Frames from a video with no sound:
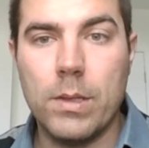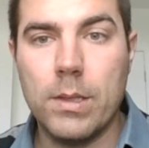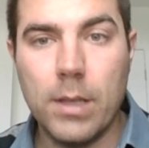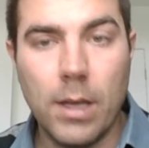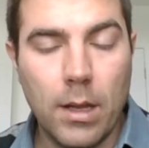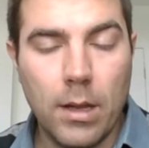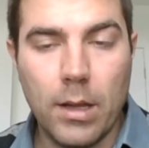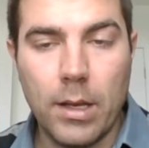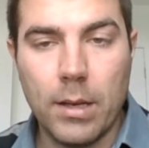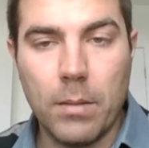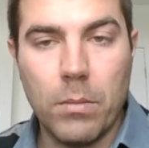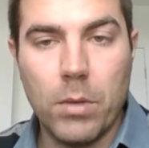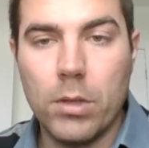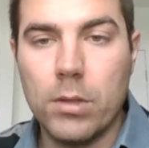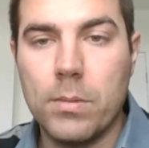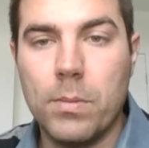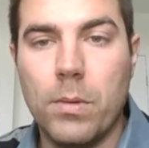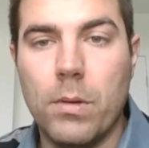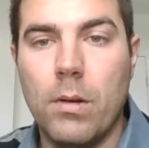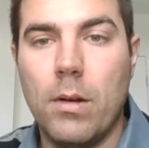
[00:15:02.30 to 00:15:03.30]
selling,
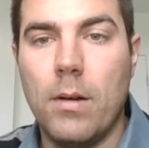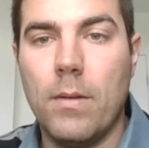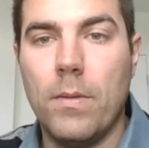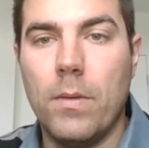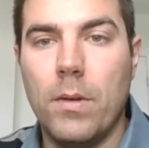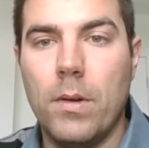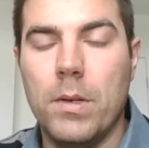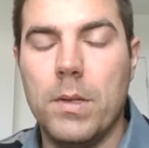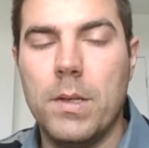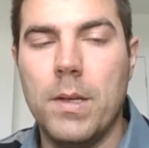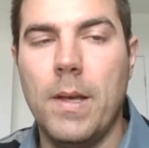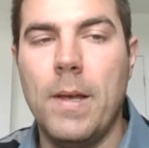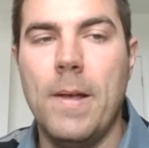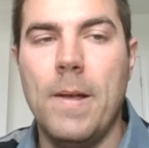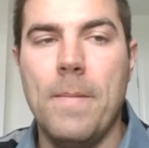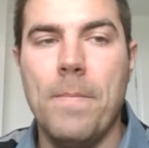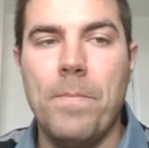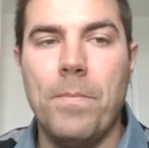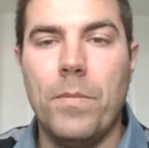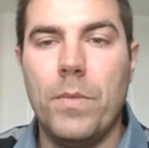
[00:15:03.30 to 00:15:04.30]
multiple offers,
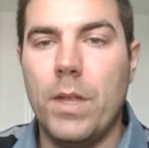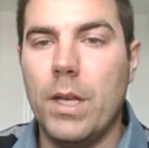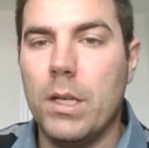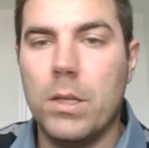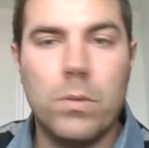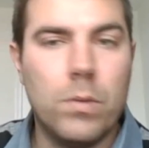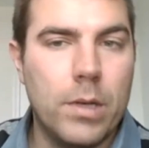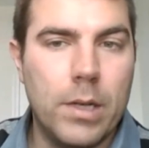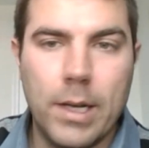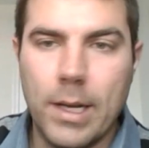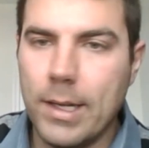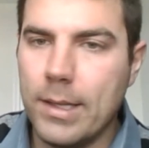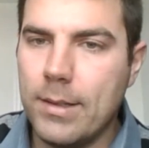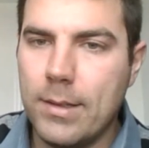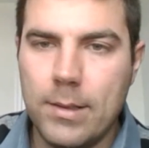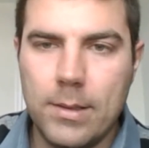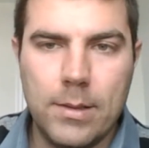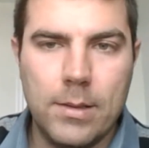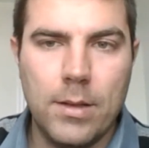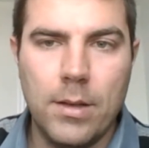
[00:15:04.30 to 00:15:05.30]
things were
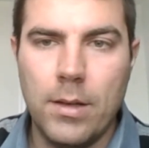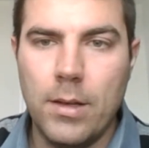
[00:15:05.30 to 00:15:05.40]
nuts.